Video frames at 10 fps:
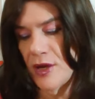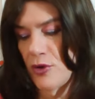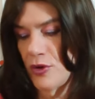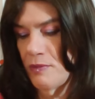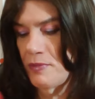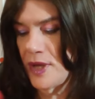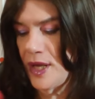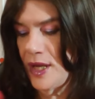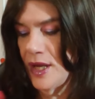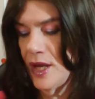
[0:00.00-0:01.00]
It could
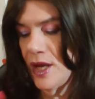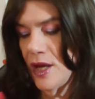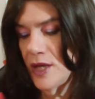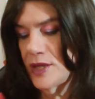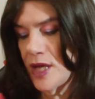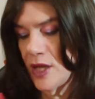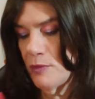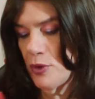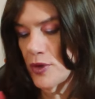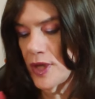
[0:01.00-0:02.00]
be
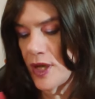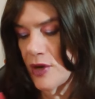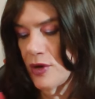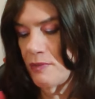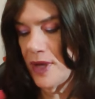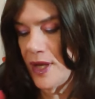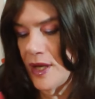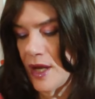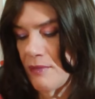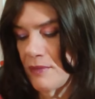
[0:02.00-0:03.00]
teleporting, it could
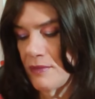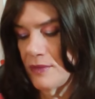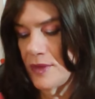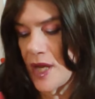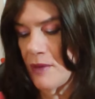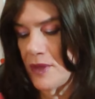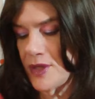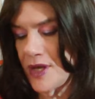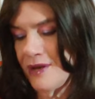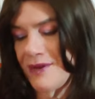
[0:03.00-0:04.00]
be
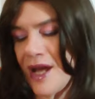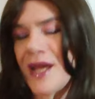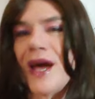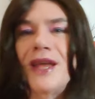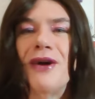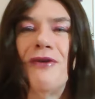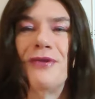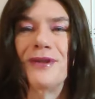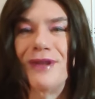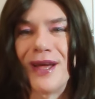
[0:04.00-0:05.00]
damage, and again,
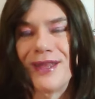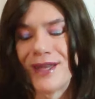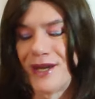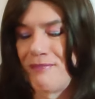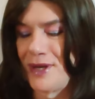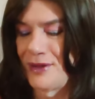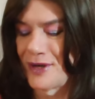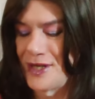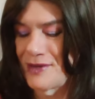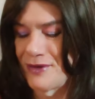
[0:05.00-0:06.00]
often like the
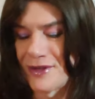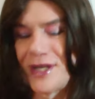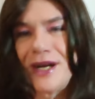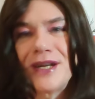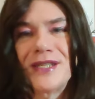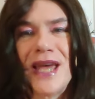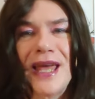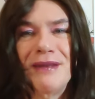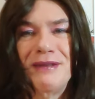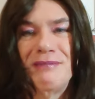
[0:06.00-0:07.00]
capillaries of your target's
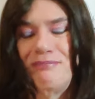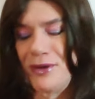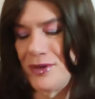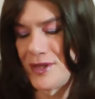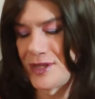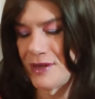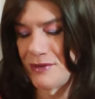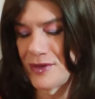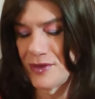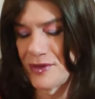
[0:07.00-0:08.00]
head burst
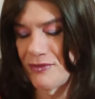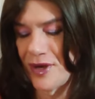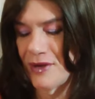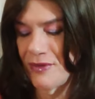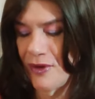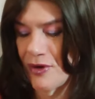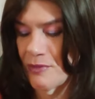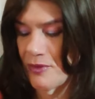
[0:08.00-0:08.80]
and all sorts of wonderful,